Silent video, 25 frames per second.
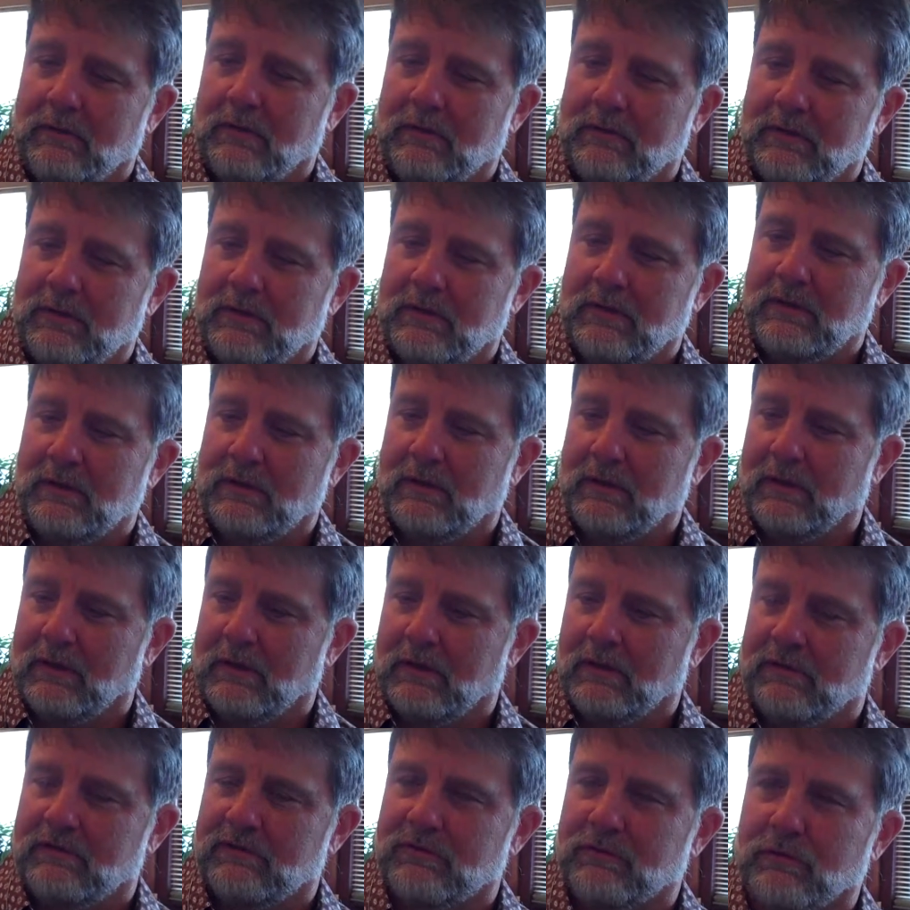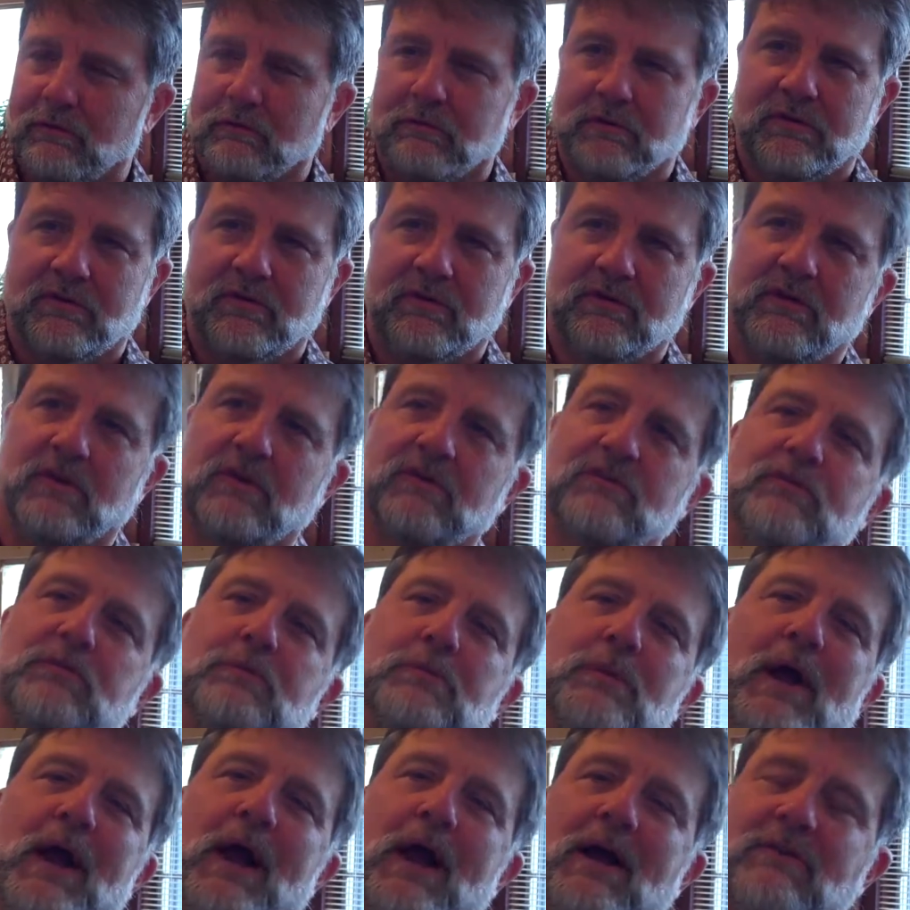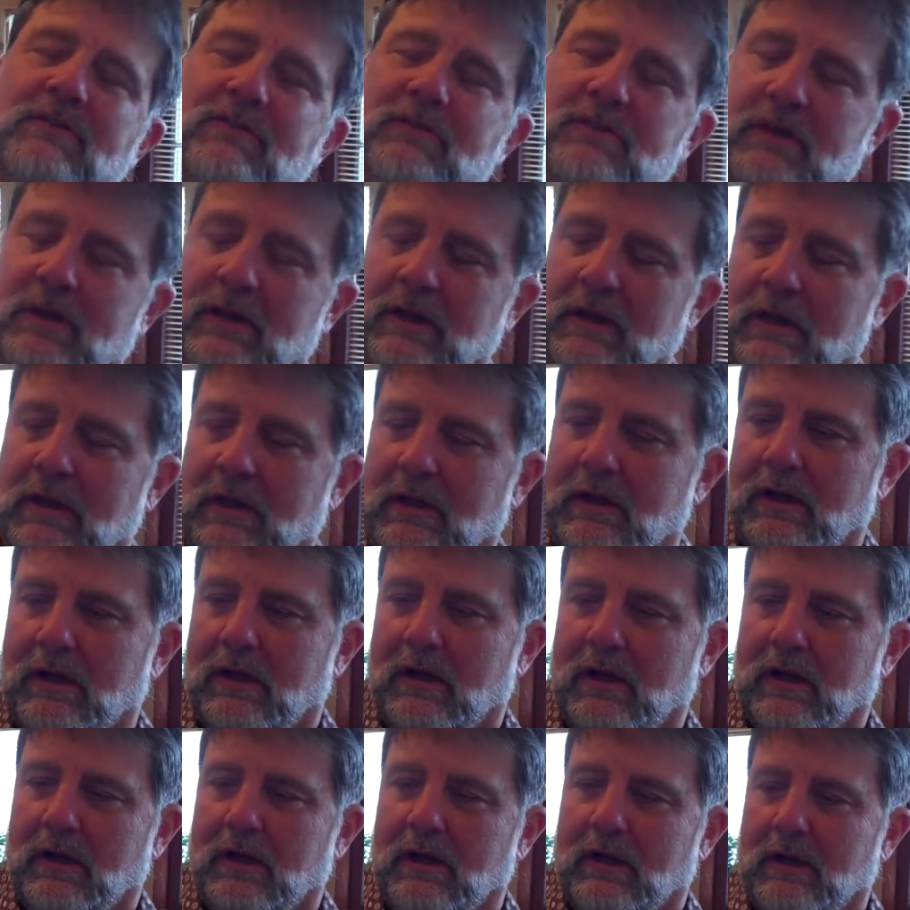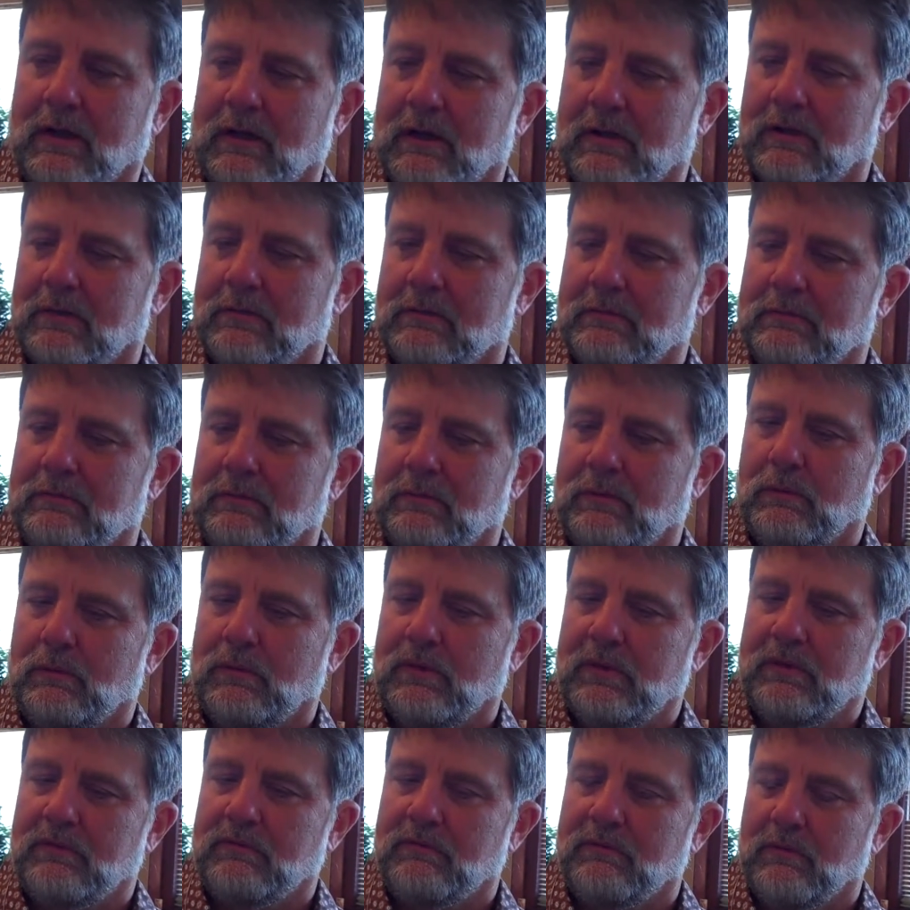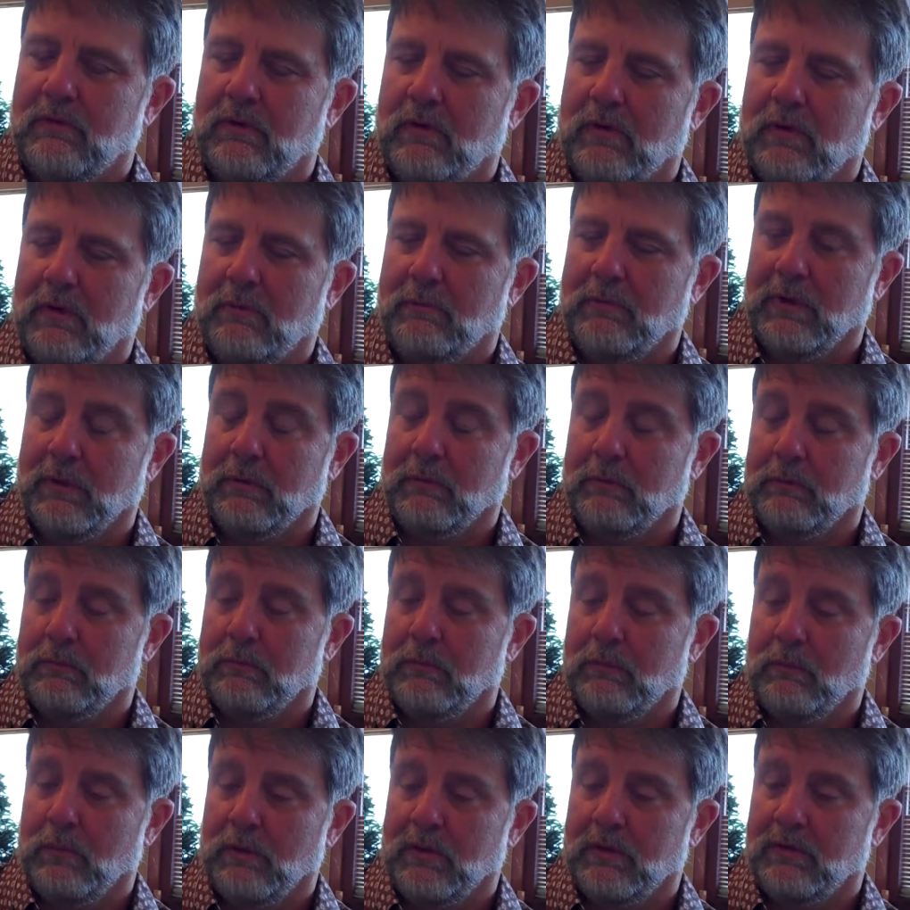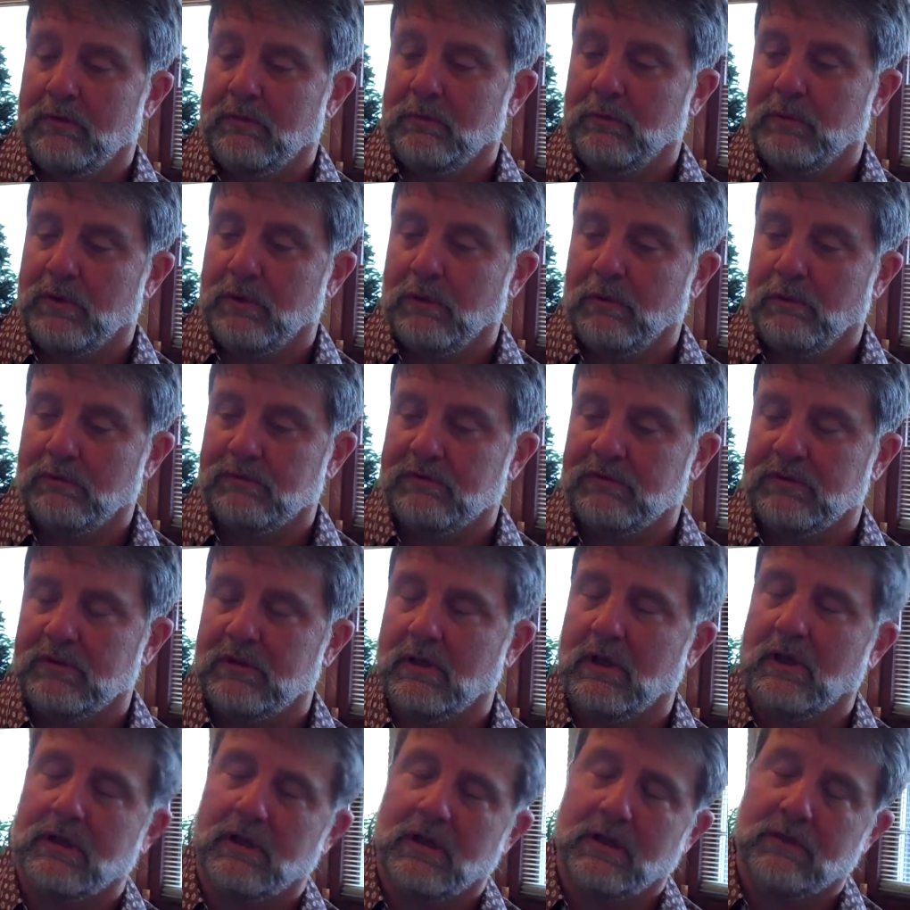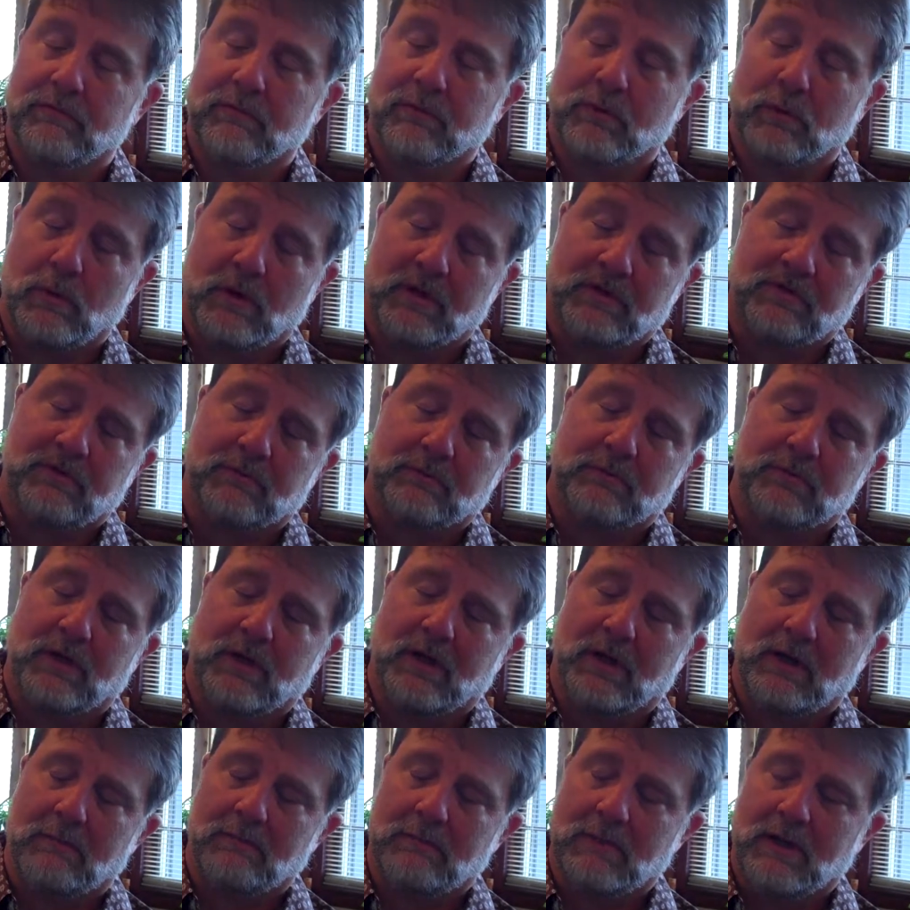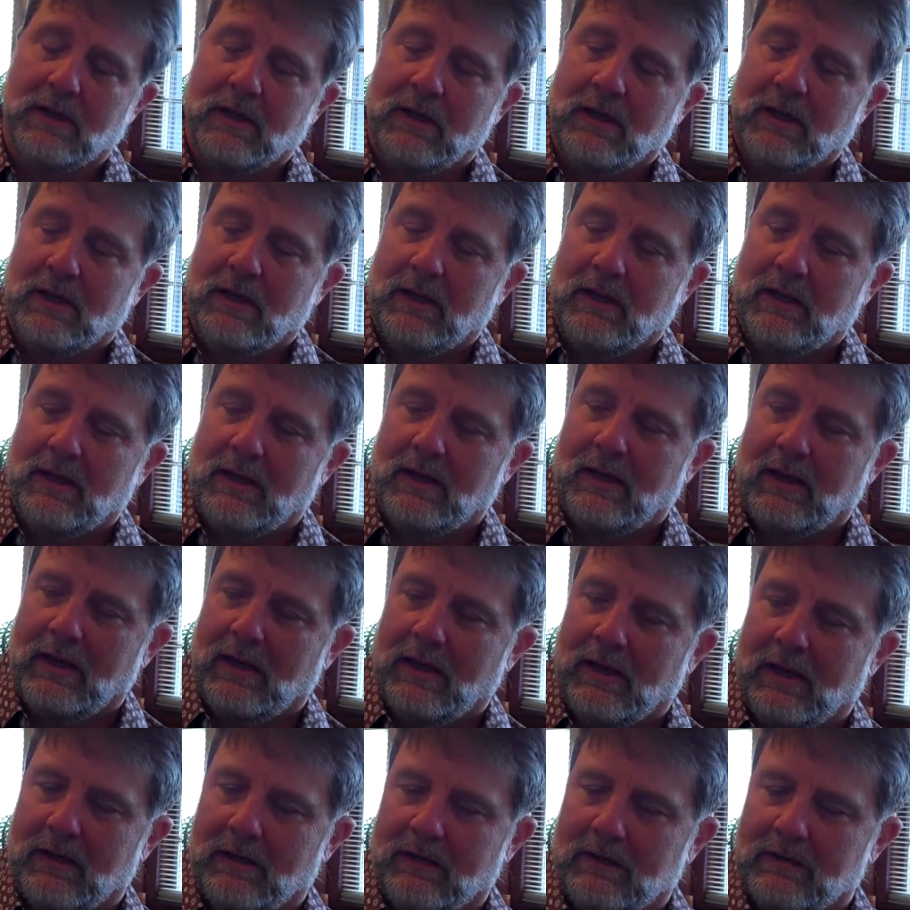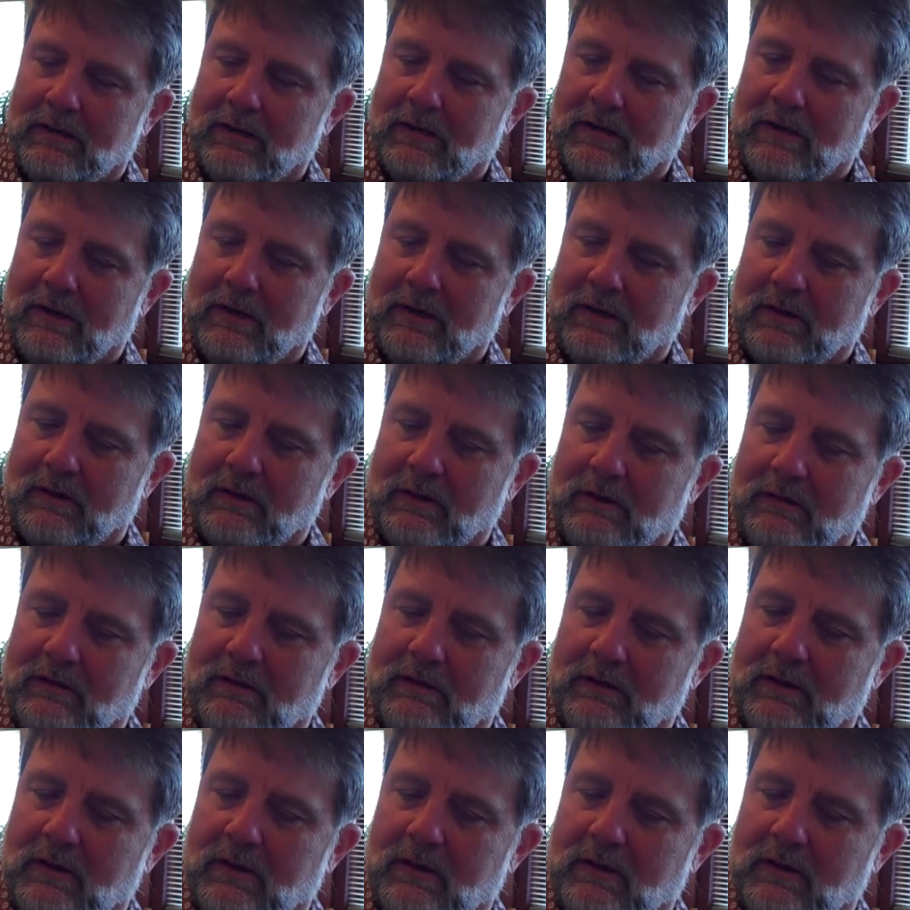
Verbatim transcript: The service is unsurpassed. Uh, we've been with windhosting.net for quite some time, and uh,